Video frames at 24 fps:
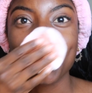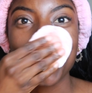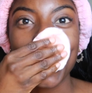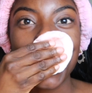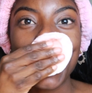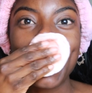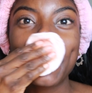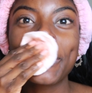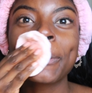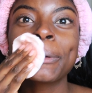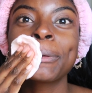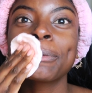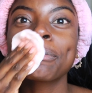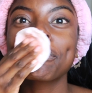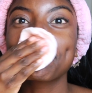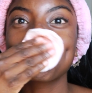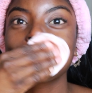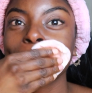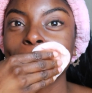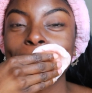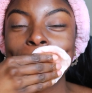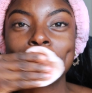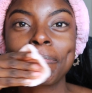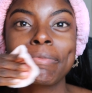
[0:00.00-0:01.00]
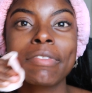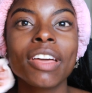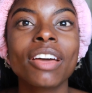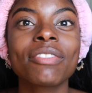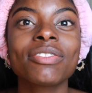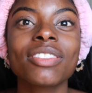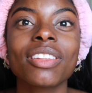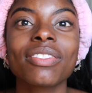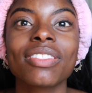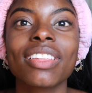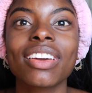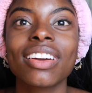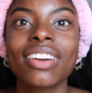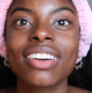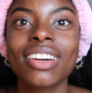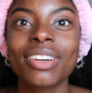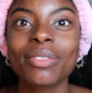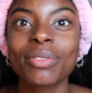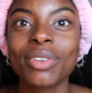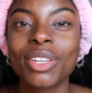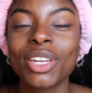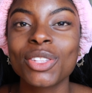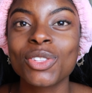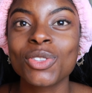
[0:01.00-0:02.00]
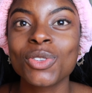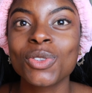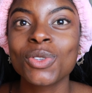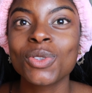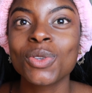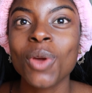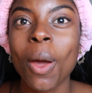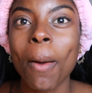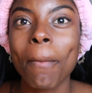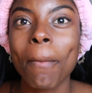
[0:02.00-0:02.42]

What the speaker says: Now I've done that, I'm gonna do